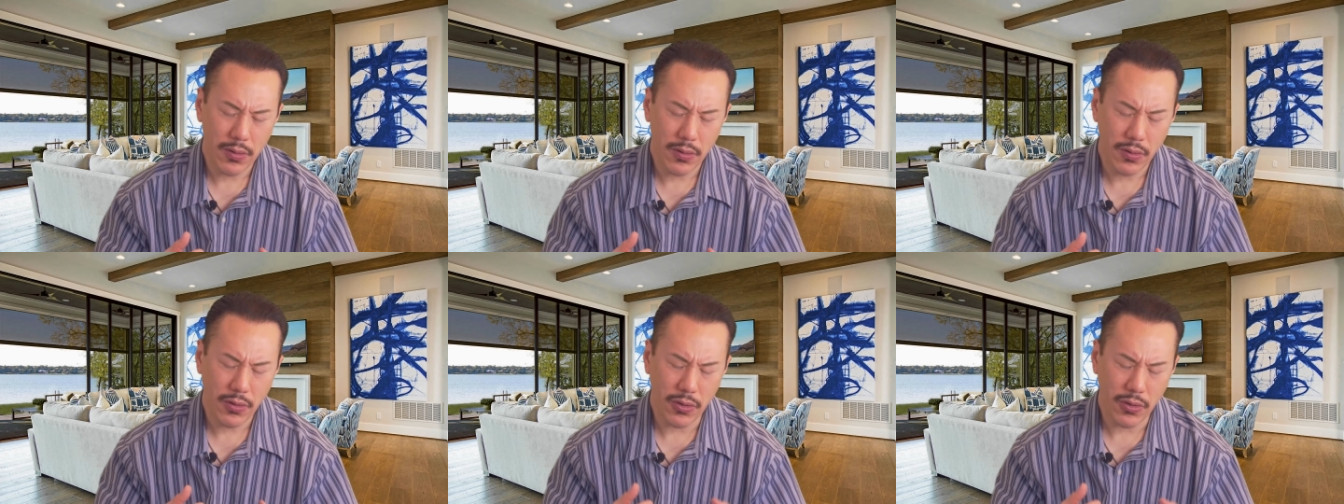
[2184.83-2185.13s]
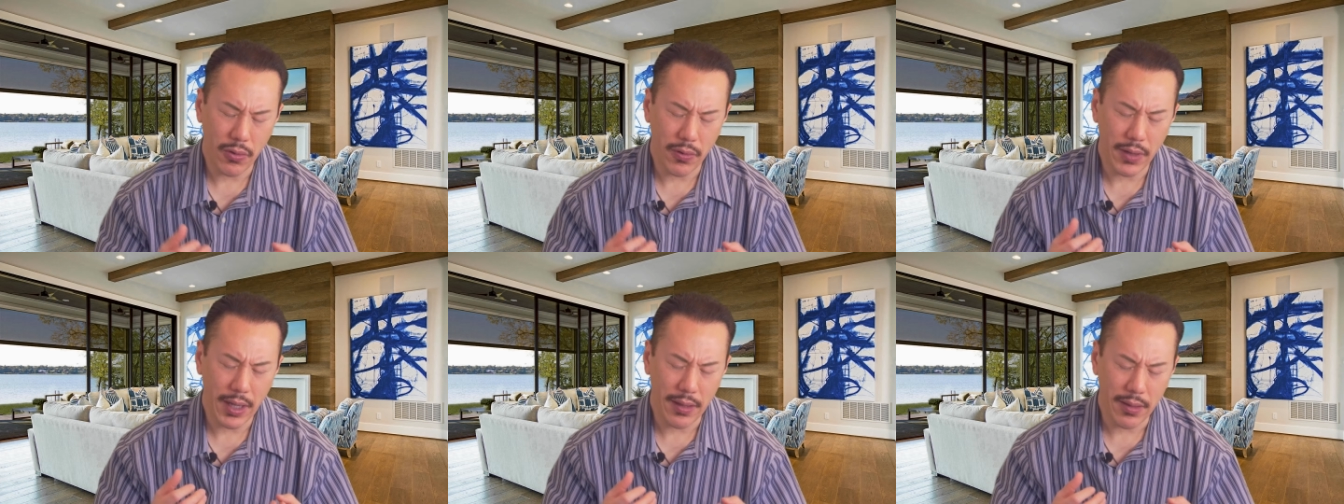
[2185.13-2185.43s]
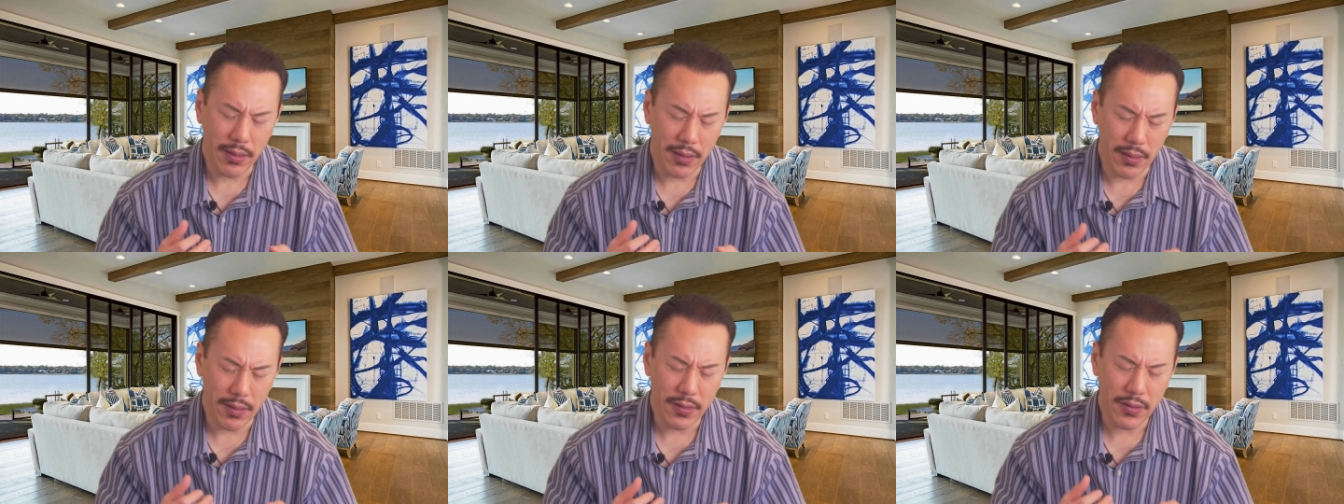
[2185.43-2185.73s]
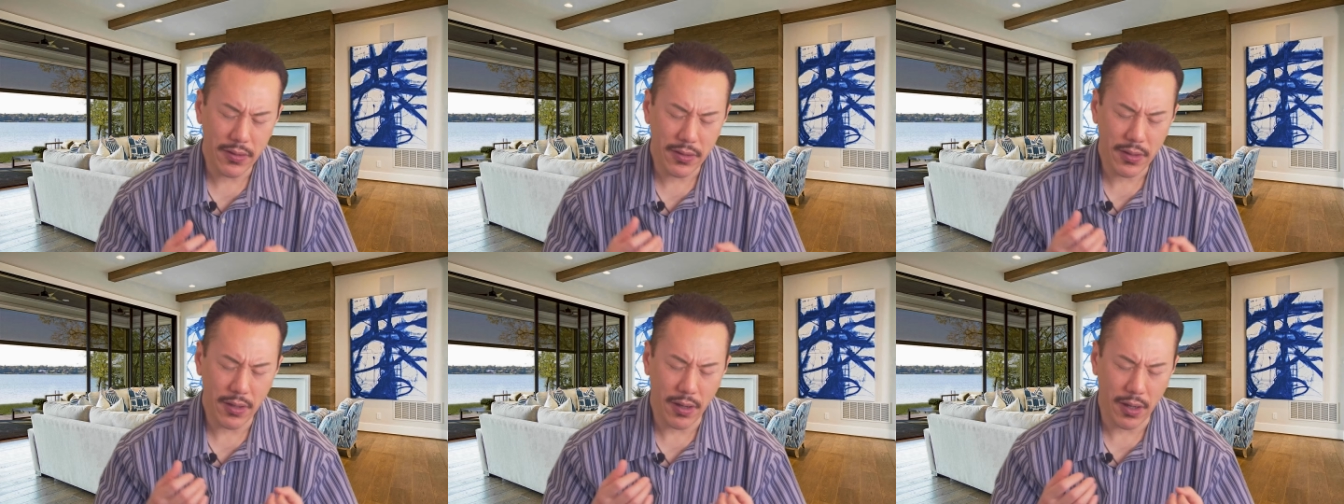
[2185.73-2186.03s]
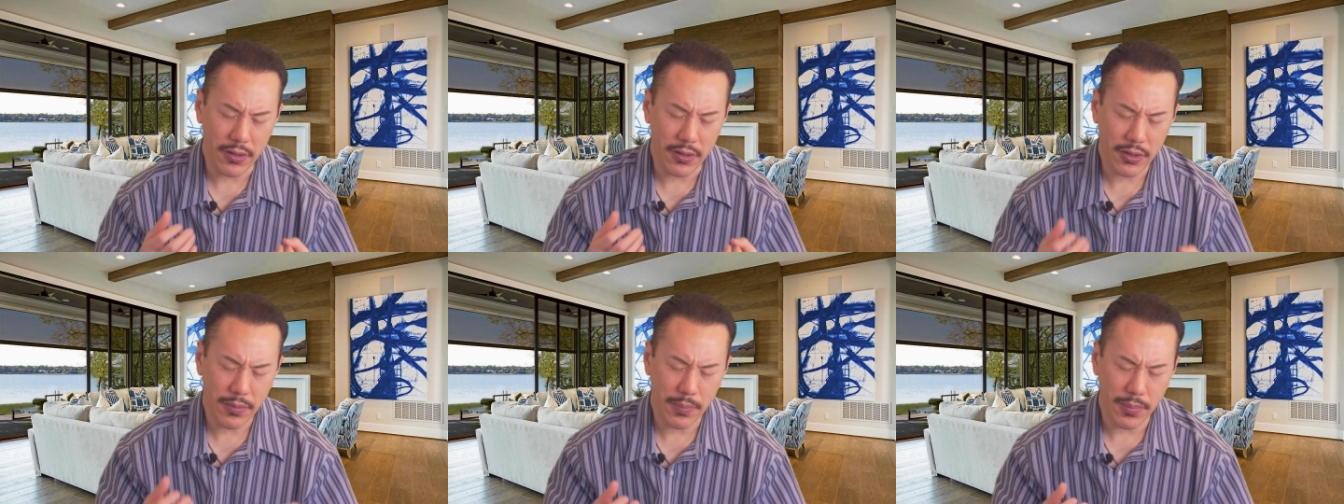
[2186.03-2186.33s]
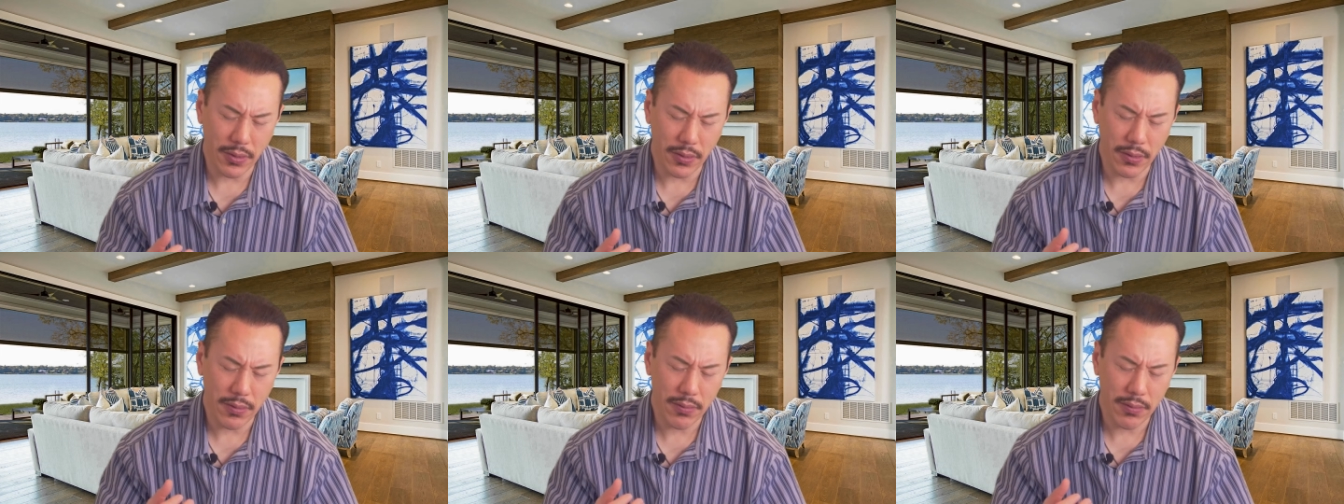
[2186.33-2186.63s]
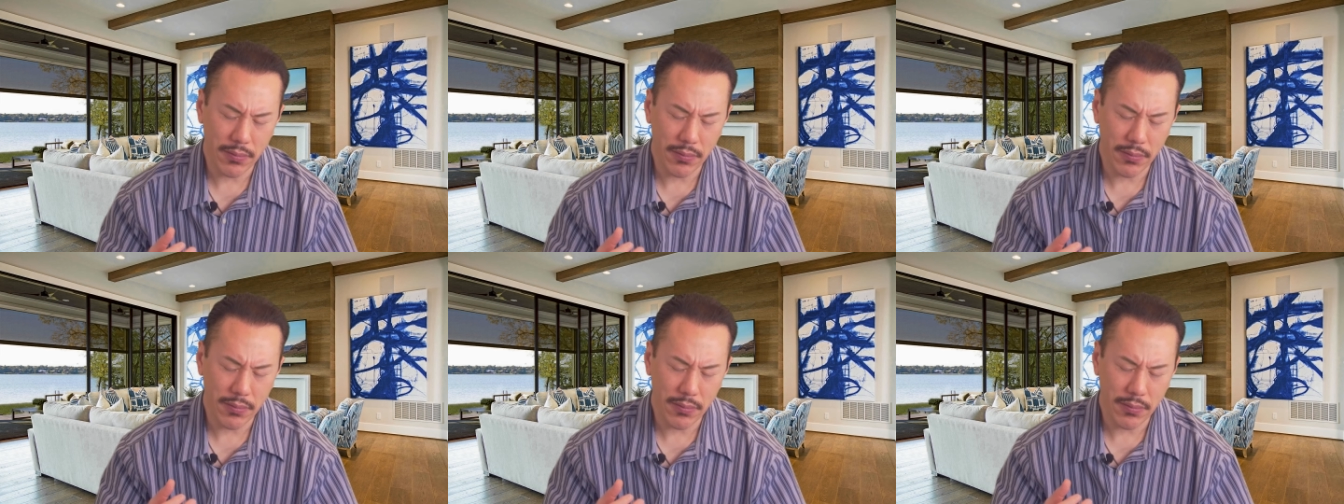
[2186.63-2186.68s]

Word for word: so that this gospel,